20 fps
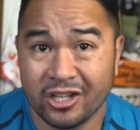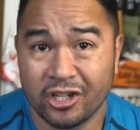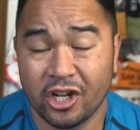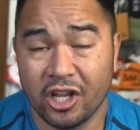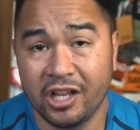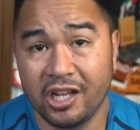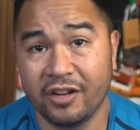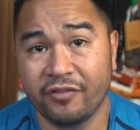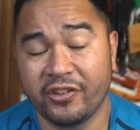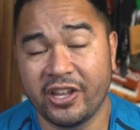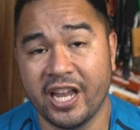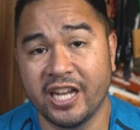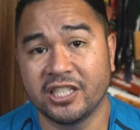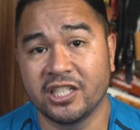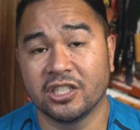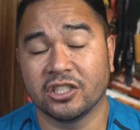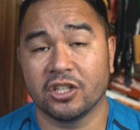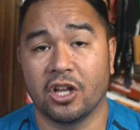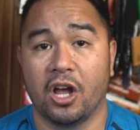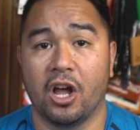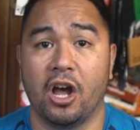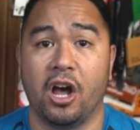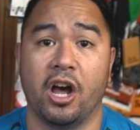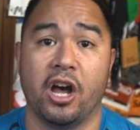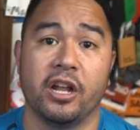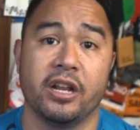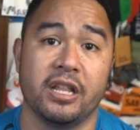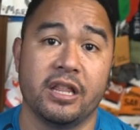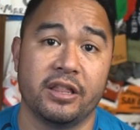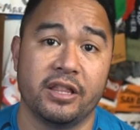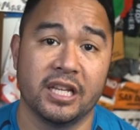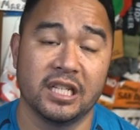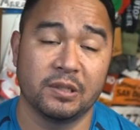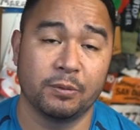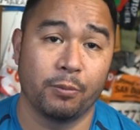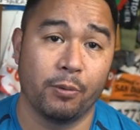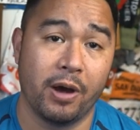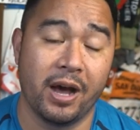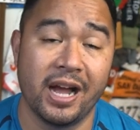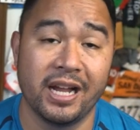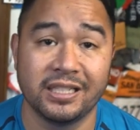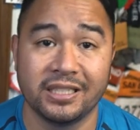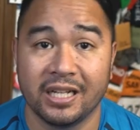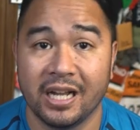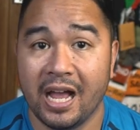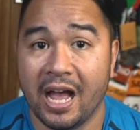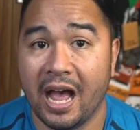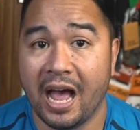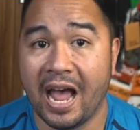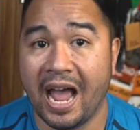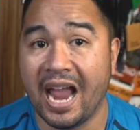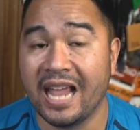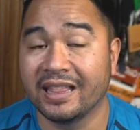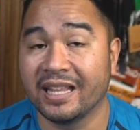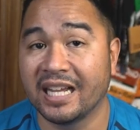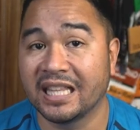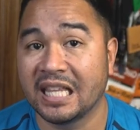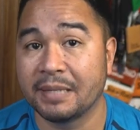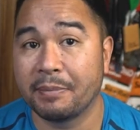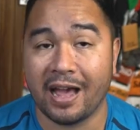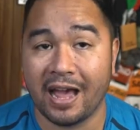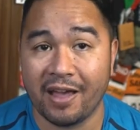The notifications on this watch, I like them.